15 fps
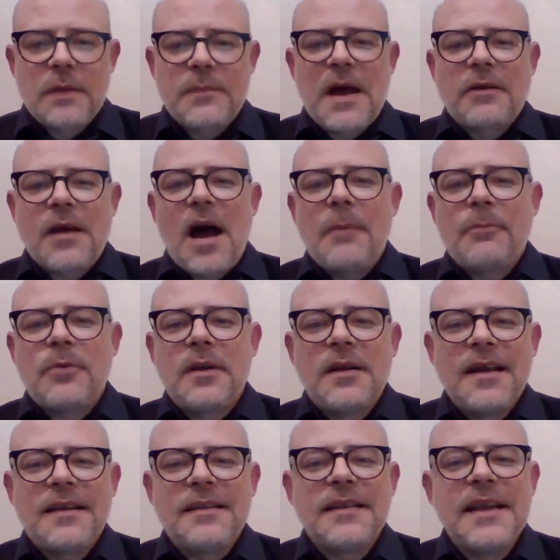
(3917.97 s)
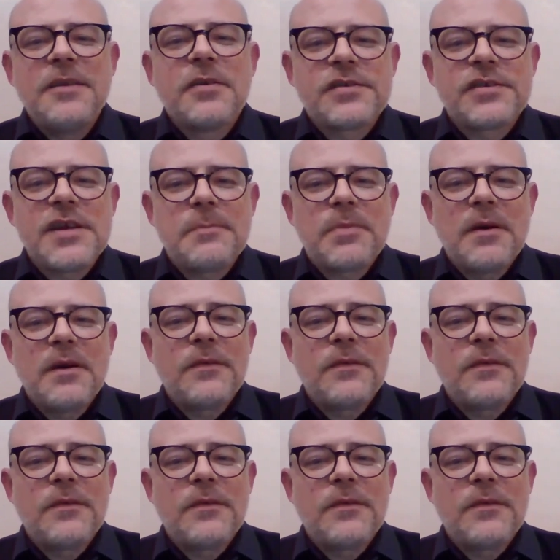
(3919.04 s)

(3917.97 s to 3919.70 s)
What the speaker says: about opera, leadership,